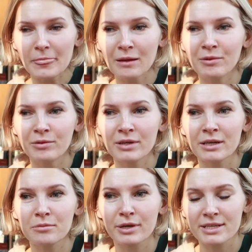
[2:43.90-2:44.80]
We were
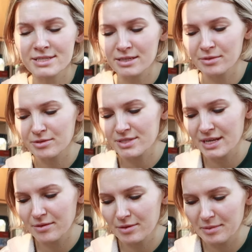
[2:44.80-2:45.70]
in Branson. We were
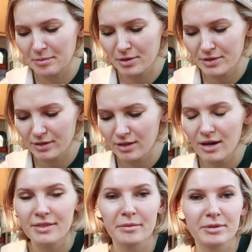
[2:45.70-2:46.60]
staying with my brother-in-law
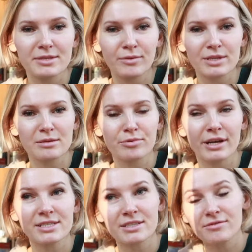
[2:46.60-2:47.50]
and then we went to
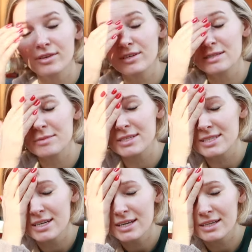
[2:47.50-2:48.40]
Branson for Christmas
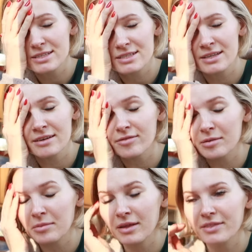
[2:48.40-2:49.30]
and stayed there for a
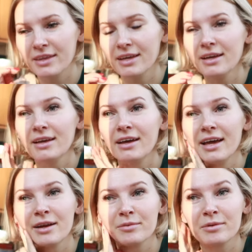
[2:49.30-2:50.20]
month.
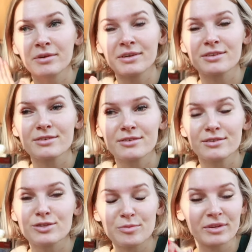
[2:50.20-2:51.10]
And we were
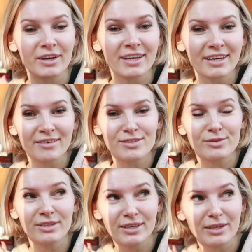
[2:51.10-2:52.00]
super lucky enough to
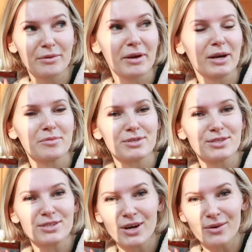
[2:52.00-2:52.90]
literally wake up to
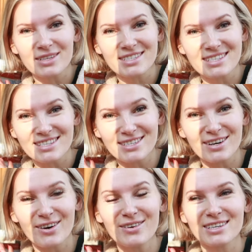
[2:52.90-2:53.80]
snow and see
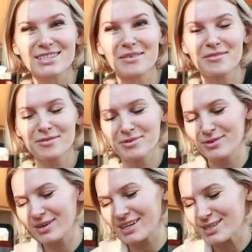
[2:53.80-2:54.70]
snow, because coming from New
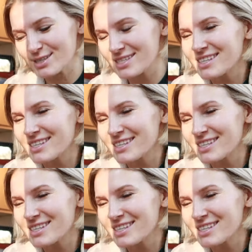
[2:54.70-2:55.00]
York, it